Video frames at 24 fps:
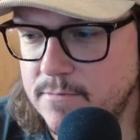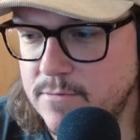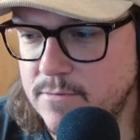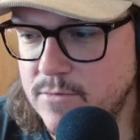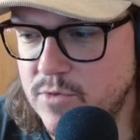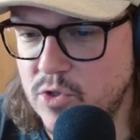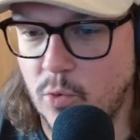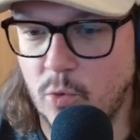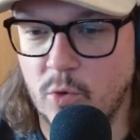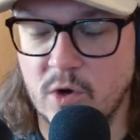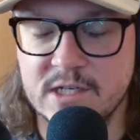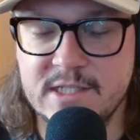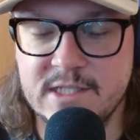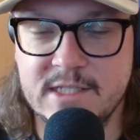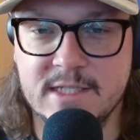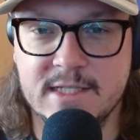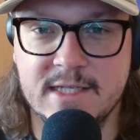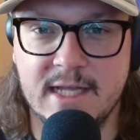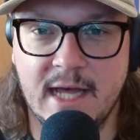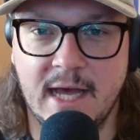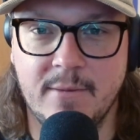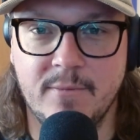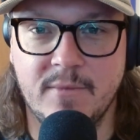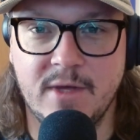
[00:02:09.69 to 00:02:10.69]
so what does
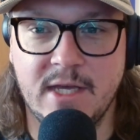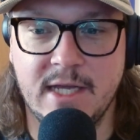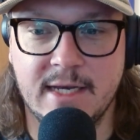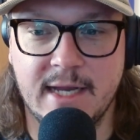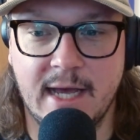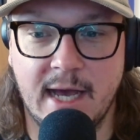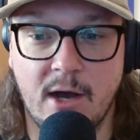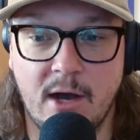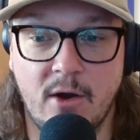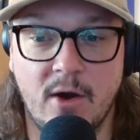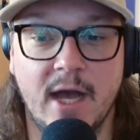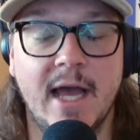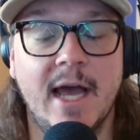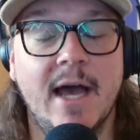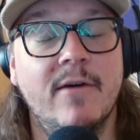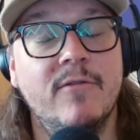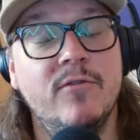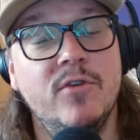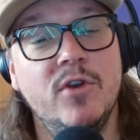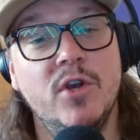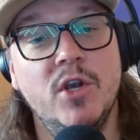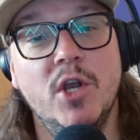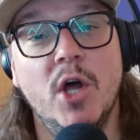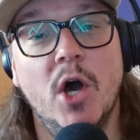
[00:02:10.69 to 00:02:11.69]
that mean now? I have
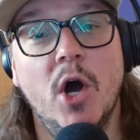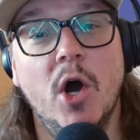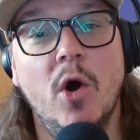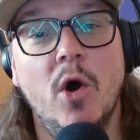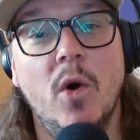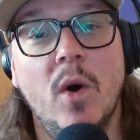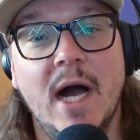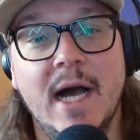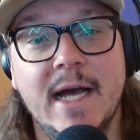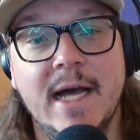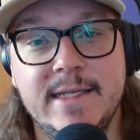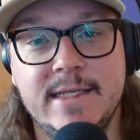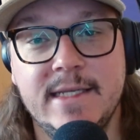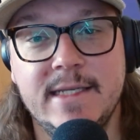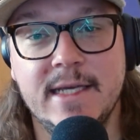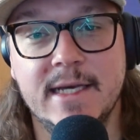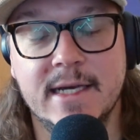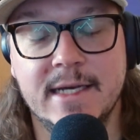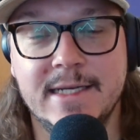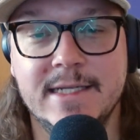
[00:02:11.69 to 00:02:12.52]
no idea,